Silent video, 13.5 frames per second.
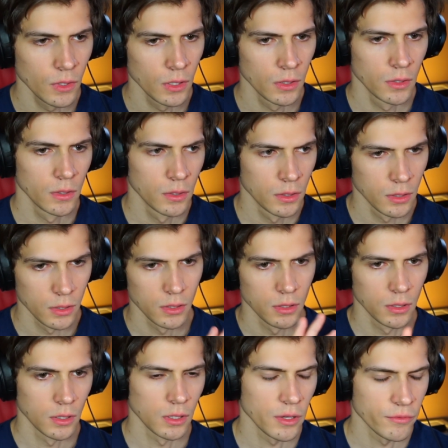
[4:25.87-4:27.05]
I
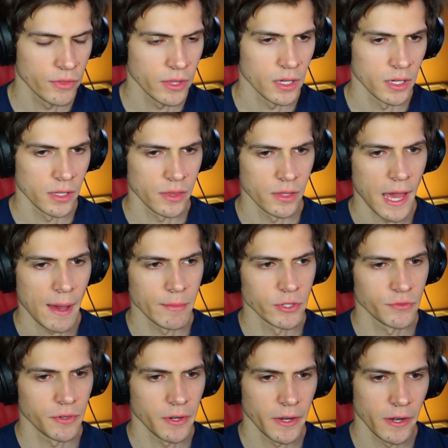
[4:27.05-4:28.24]
love the
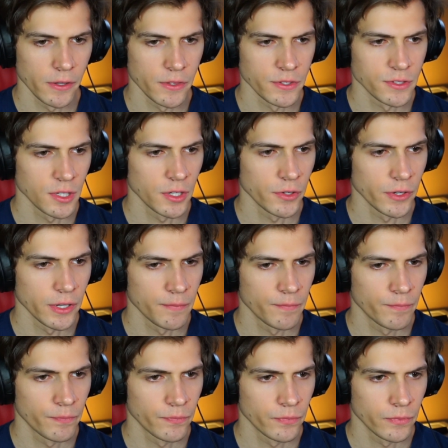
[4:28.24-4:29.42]
atmosphere here, the scenery.
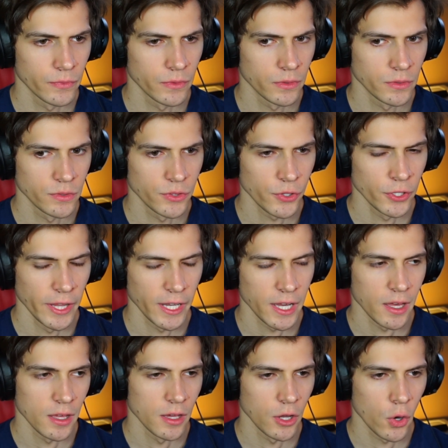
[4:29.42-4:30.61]
They're in like
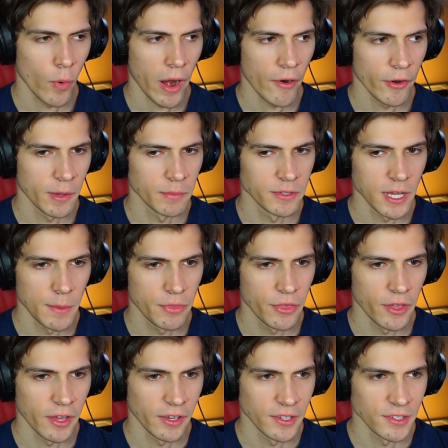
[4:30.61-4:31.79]
a aquarium type
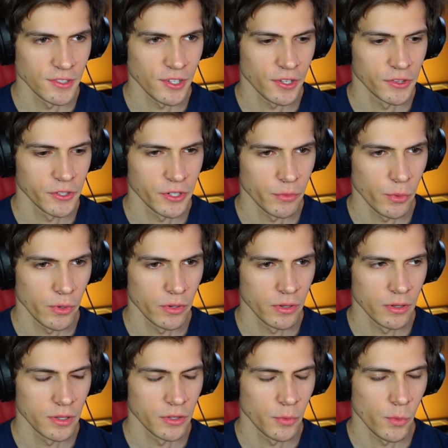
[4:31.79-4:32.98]
thing because they're under
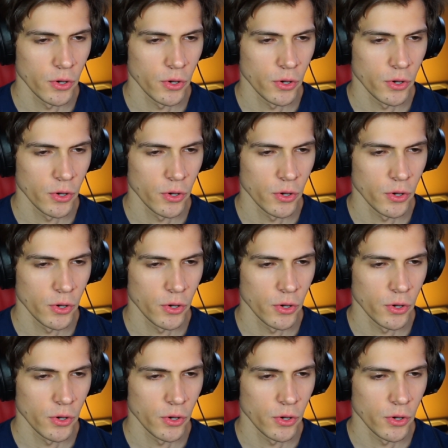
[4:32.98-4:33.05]
in the